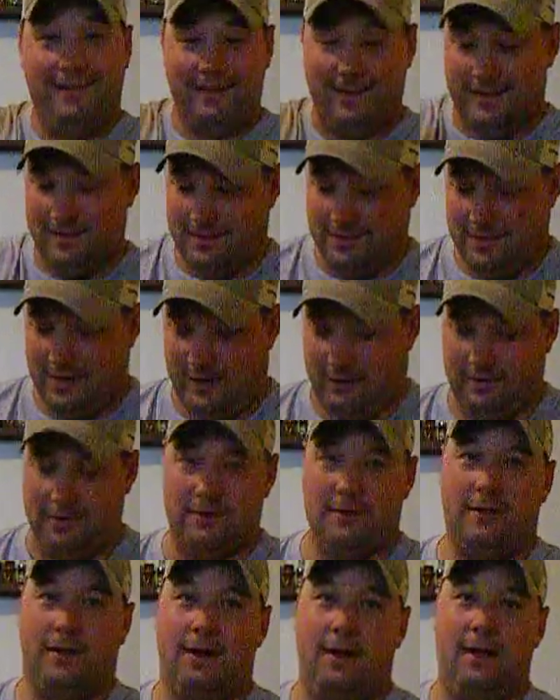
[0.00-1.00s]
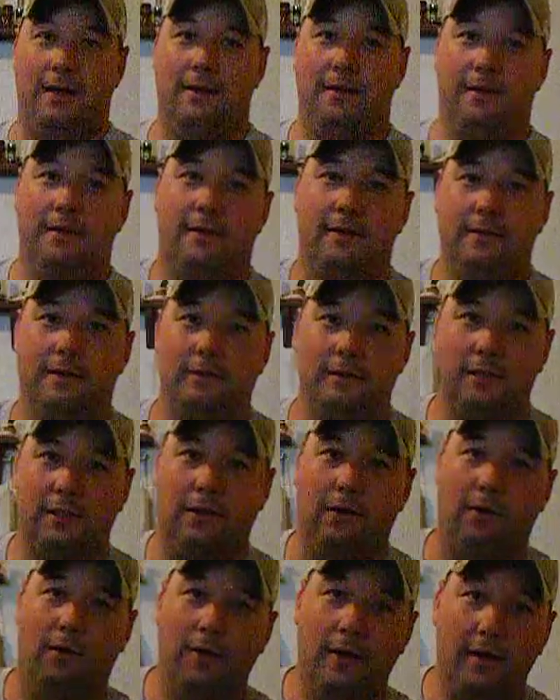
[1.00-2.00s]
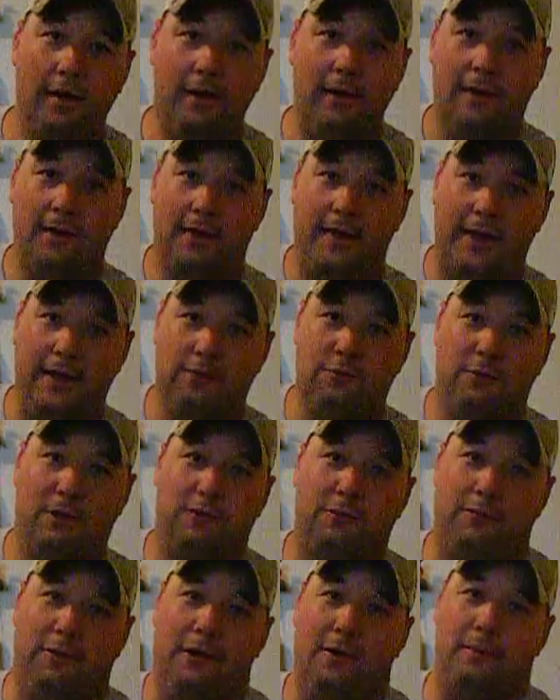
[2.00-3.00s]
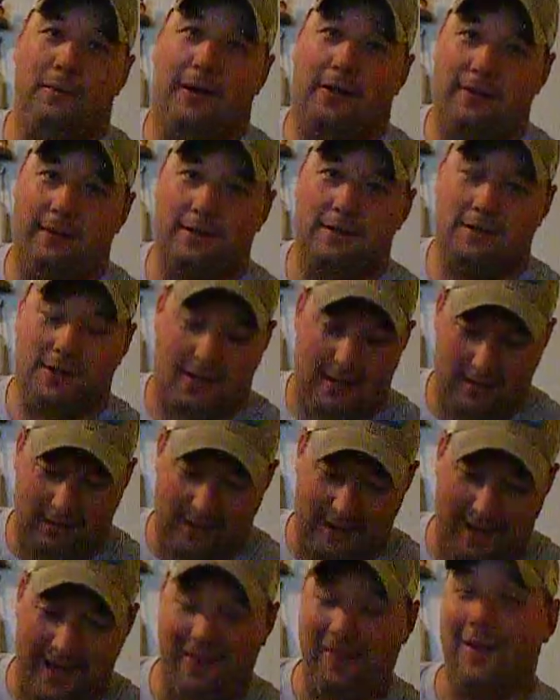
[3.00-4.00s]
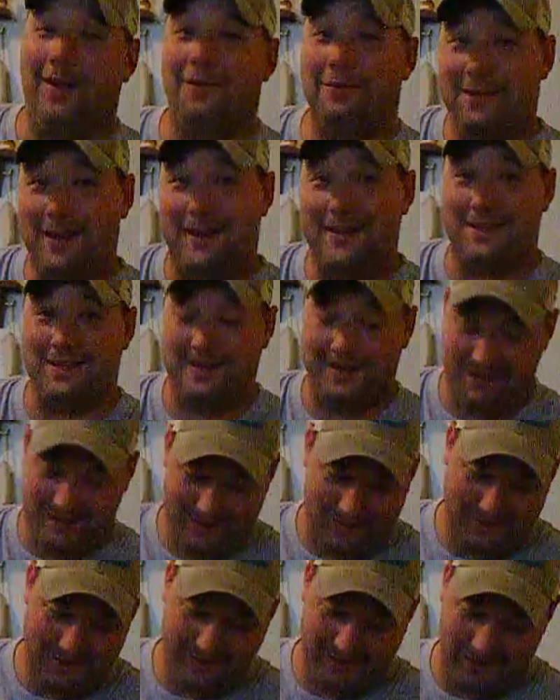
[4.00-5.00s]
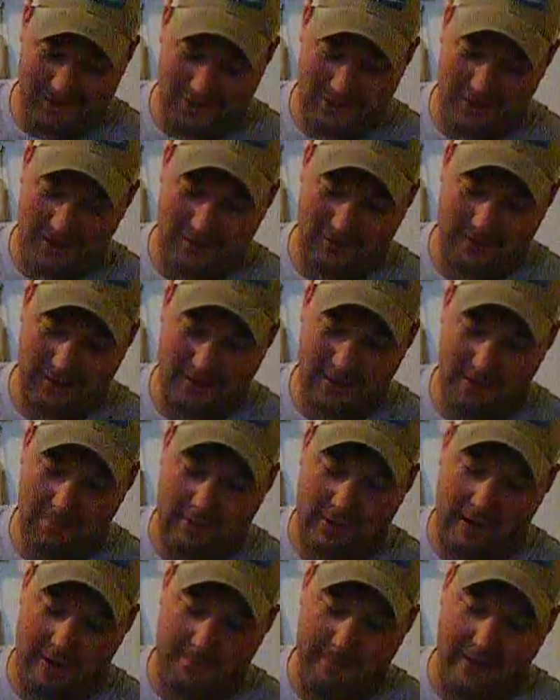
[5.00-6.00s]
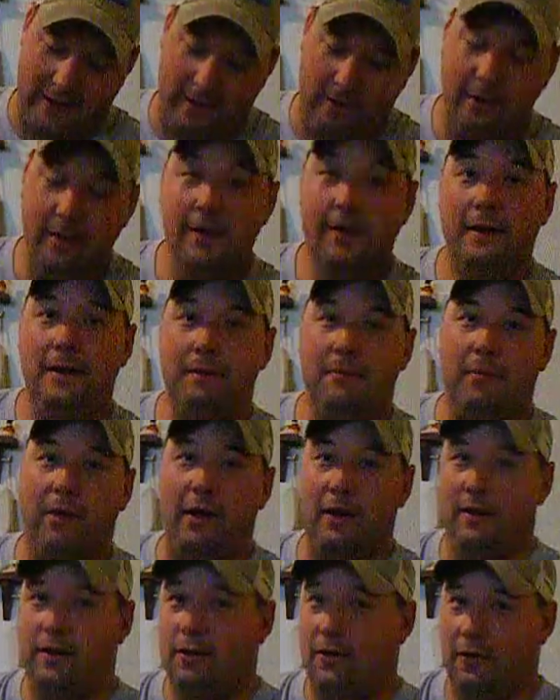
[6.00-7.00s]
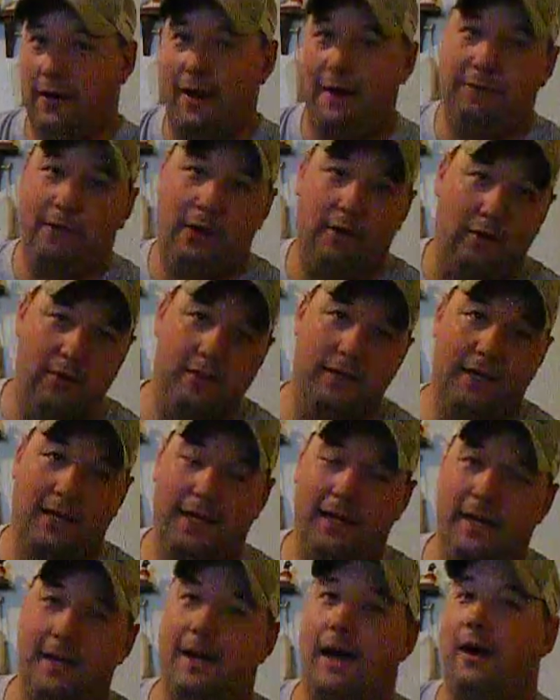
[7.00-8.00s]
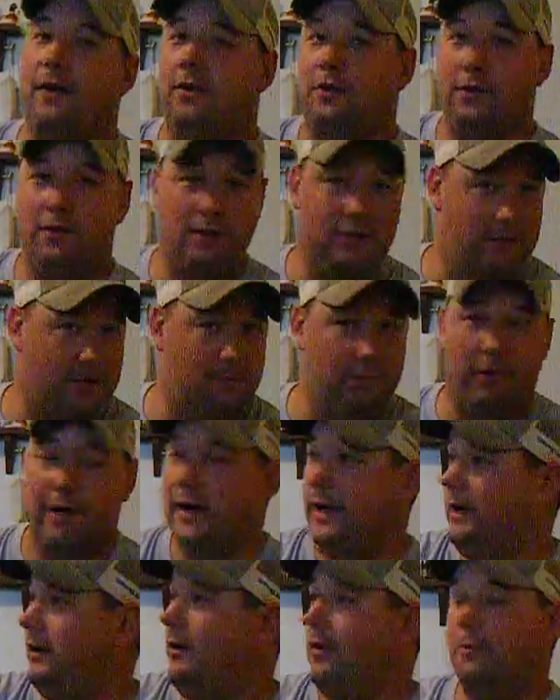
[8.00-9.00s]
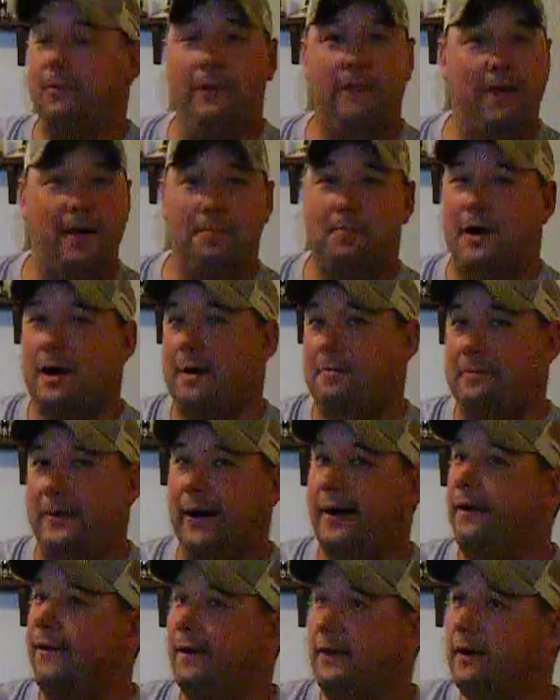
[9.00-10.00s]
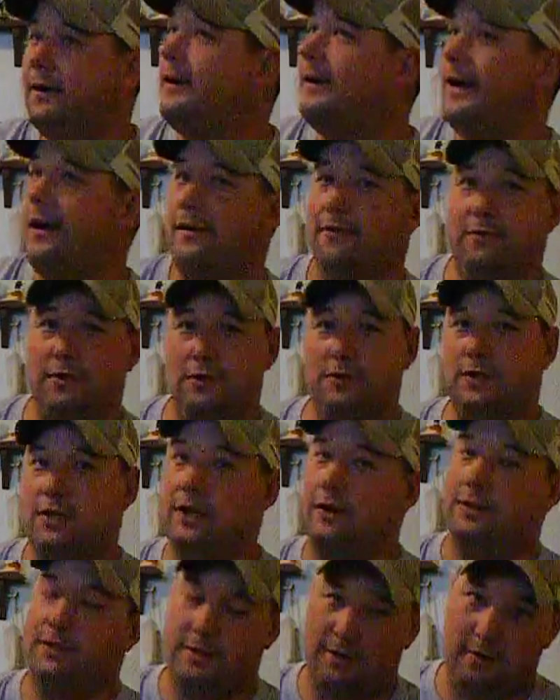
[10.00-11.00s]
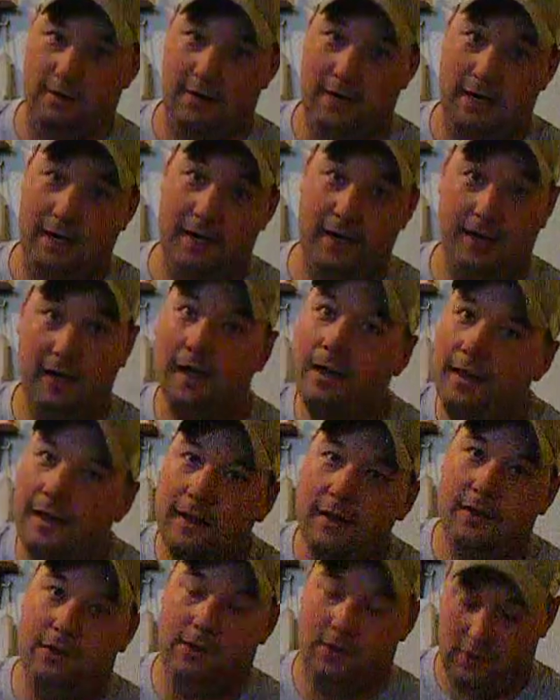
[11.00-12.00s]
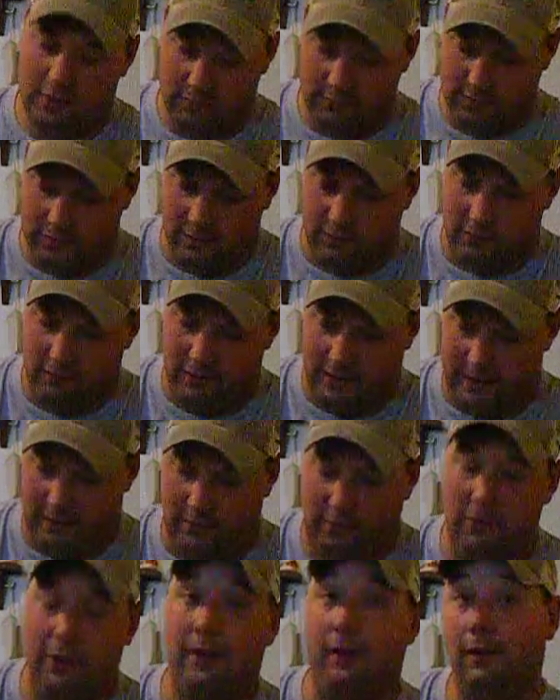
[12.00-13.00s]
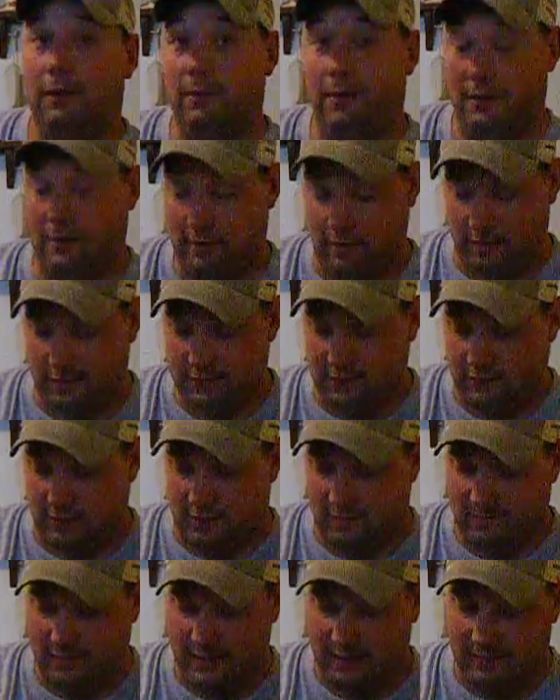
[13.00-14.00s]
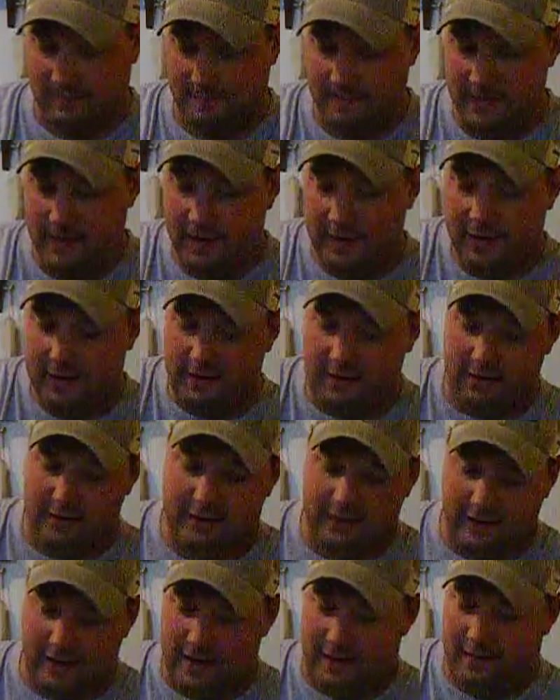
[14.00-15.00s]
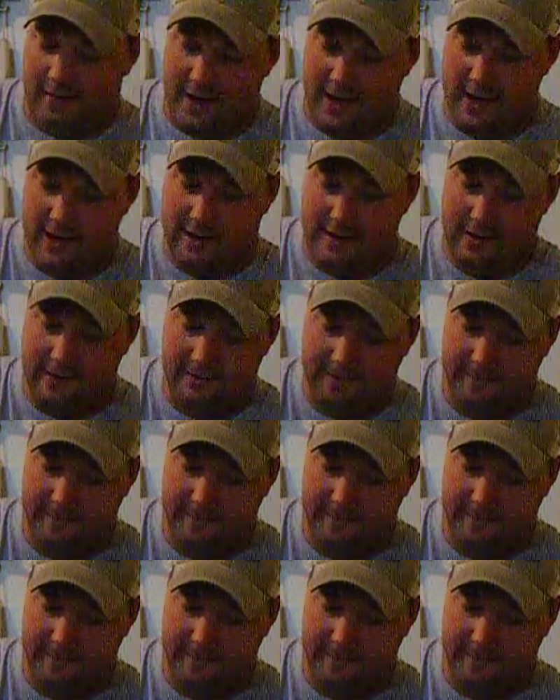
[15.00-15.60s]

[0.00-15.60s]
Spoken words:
The ejectors on it. So that's what's fun about this shotgun. I love catching the shells as they pop out. But you don't have to go digging it out. You can just break it open, they pop out, you can have 2 shells in your hand. You can reload rather quickly when the doves are coming in. The other thing I like,